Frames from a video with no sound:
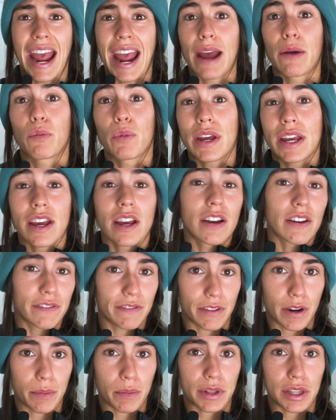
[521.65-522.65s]
and we can
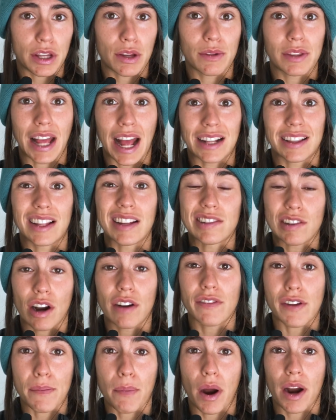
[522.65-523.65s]
confirm with you that this
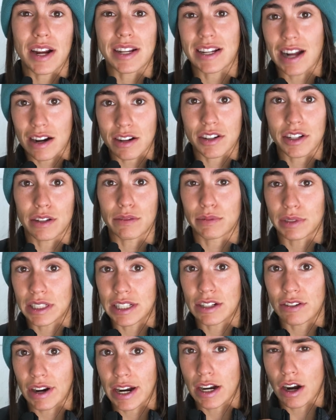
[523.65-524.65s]
RV park is actually a
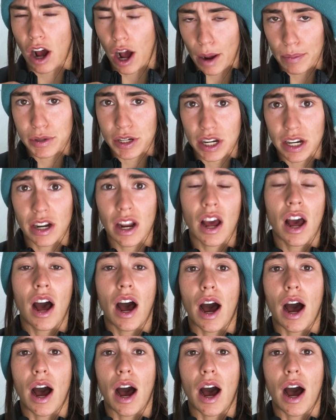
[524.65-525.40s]
really great option